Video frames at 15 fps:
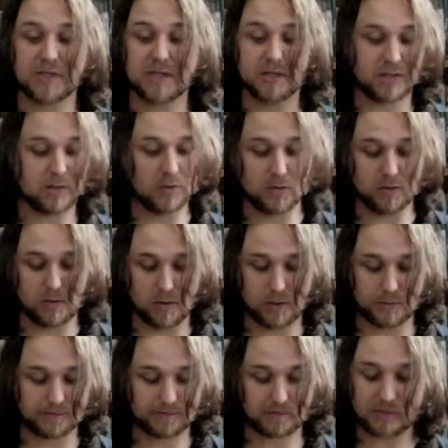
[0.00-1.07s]

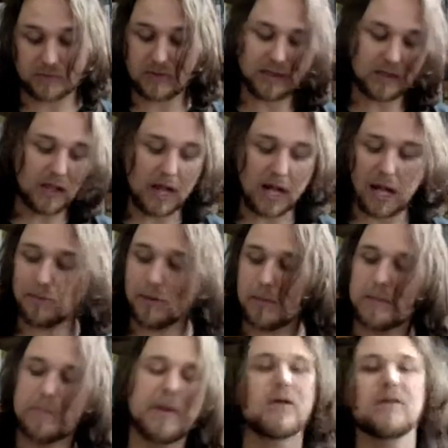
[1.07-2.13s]
so I'll
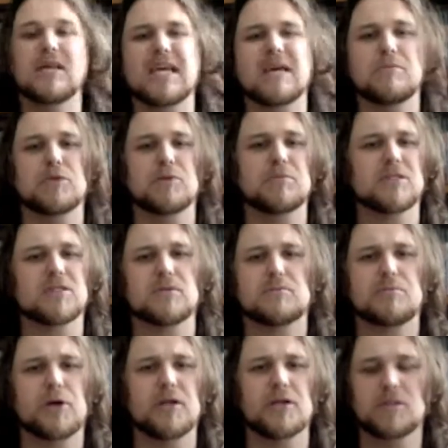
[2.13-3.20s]
probably pick the games up at some
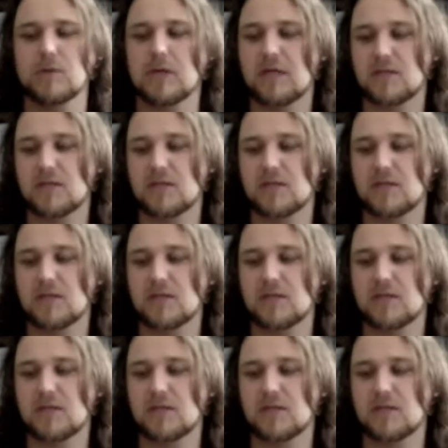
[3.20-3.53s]
point as well,